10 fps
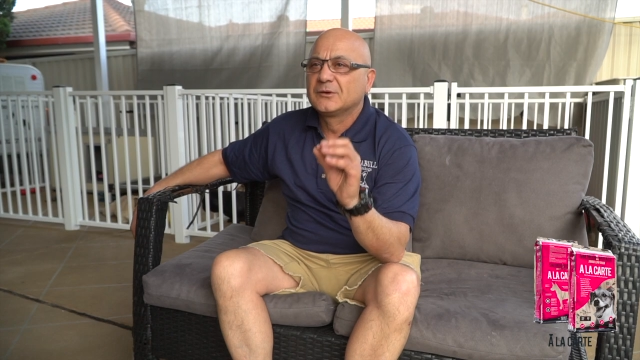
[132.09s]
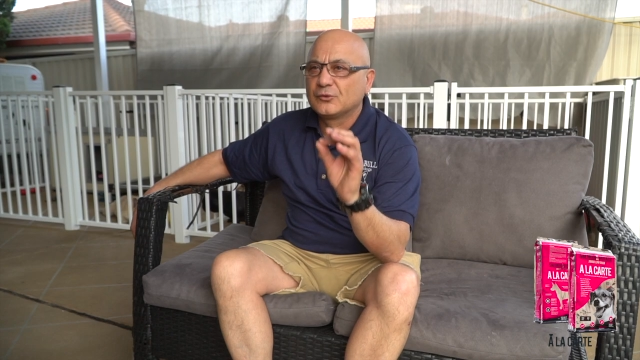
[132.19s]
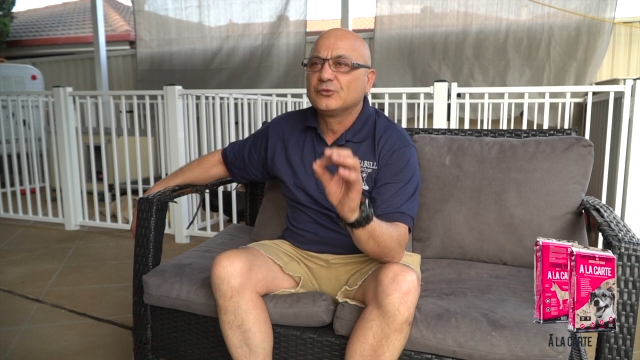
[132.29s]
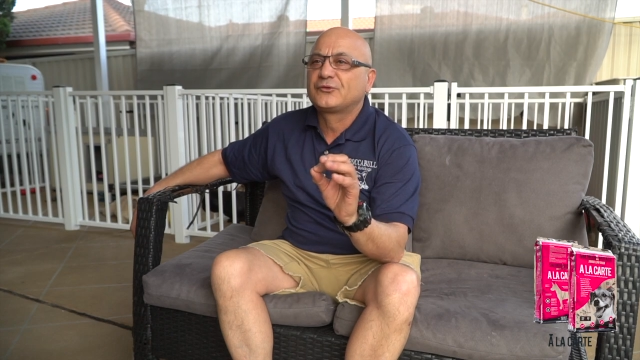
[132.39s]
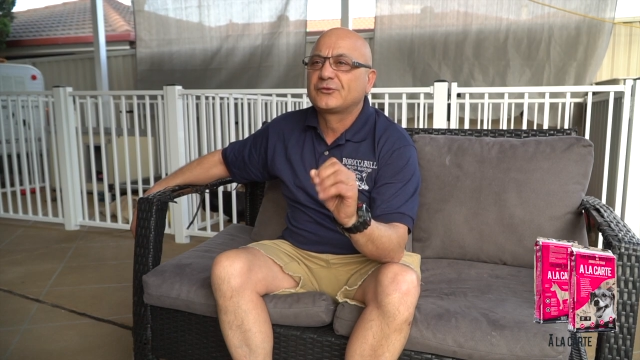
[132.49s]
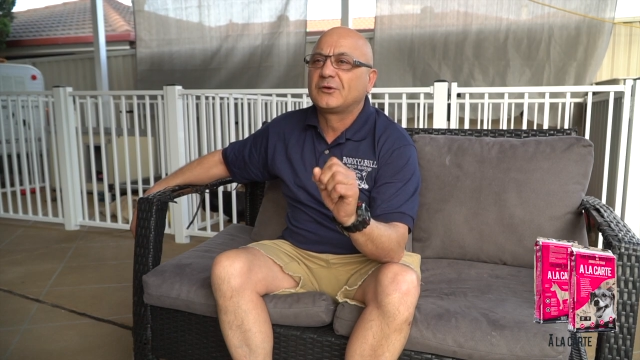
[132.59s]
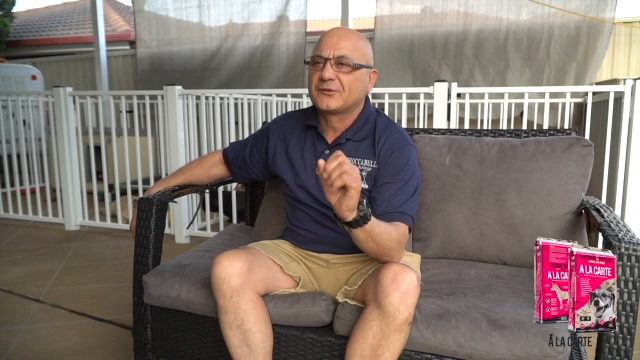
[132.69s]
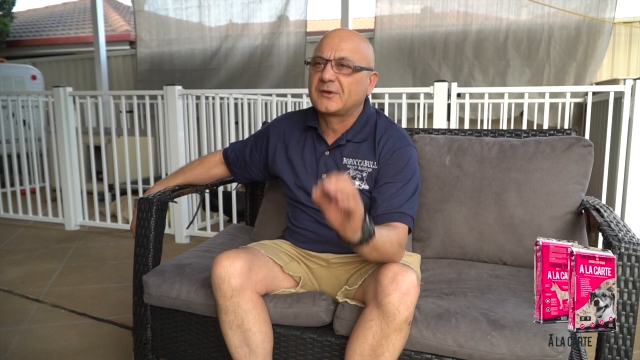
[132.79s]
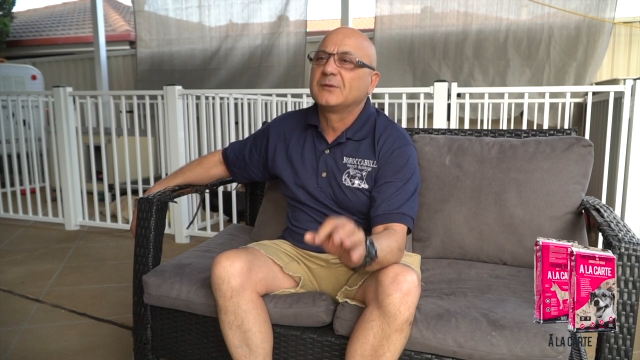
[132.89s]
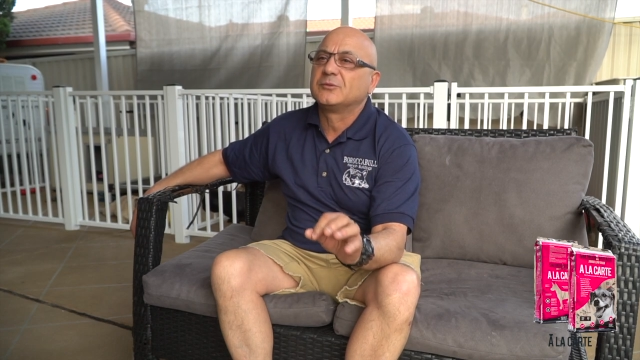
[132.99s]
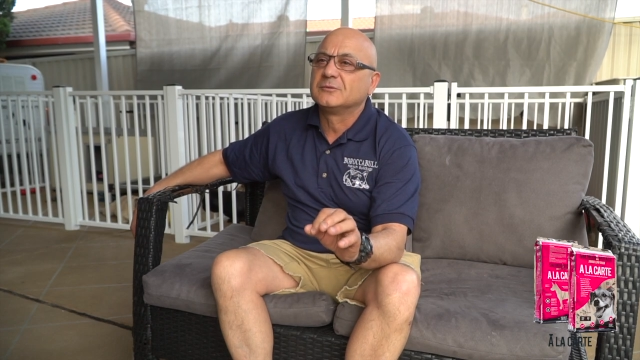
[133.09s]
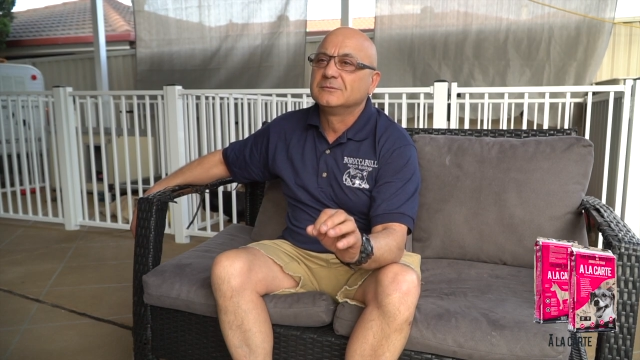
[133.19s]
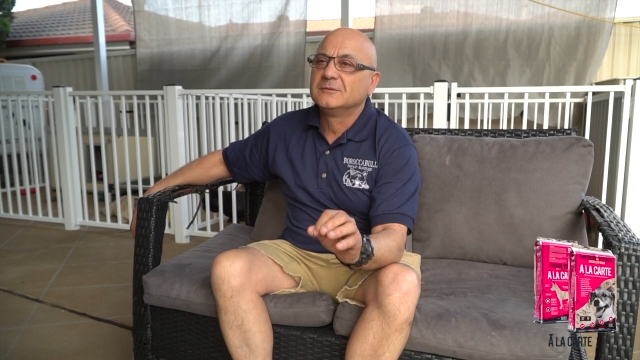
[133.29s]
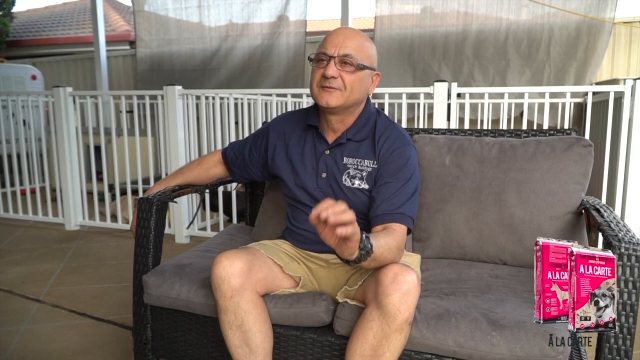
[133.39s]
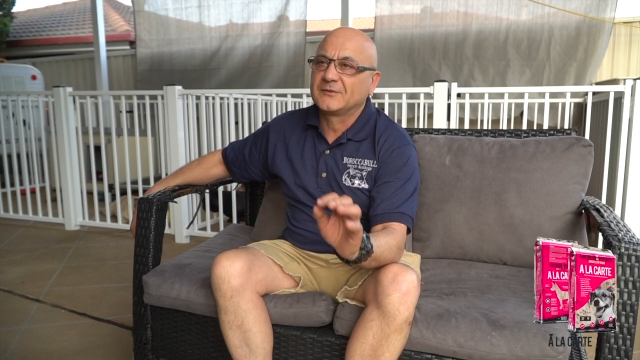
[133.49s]
good size kibble
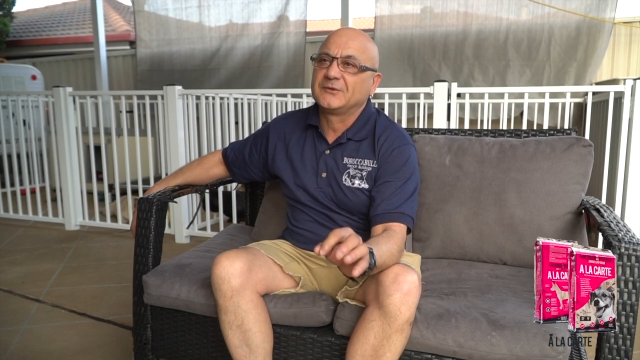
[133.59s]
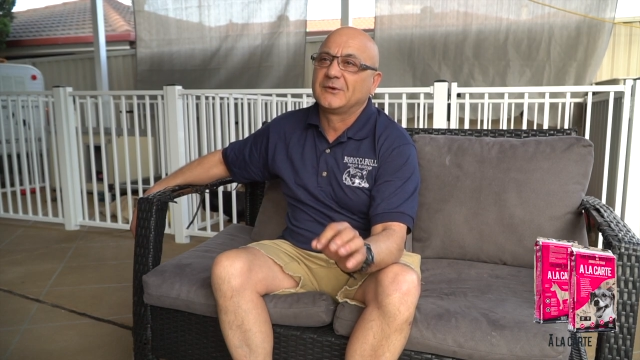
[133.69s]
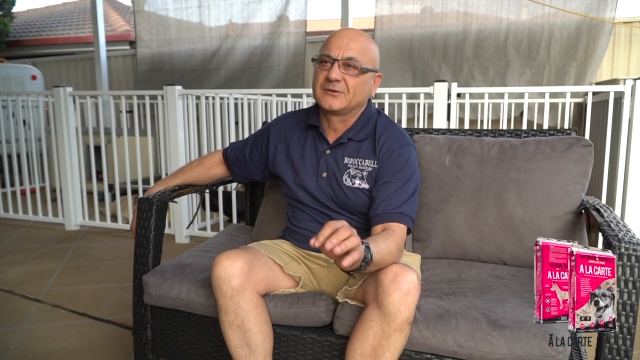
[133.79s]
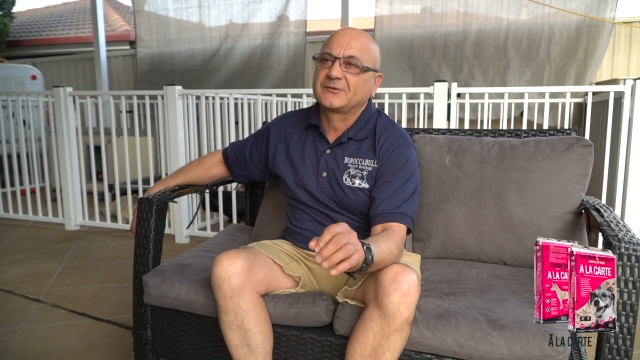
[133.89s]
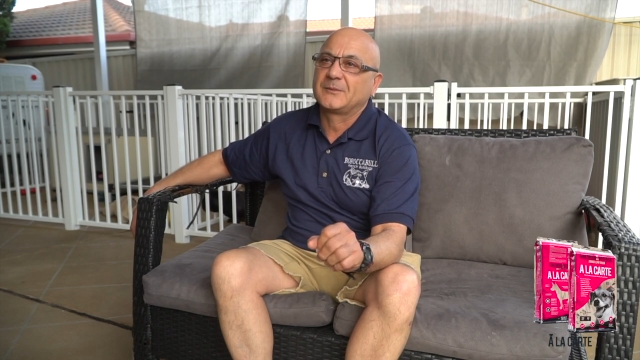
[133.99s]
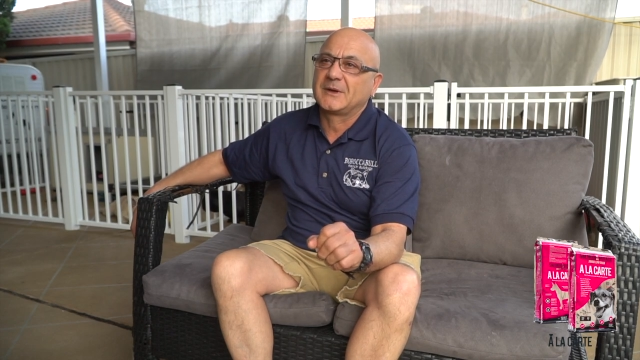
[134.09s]
for the dogs.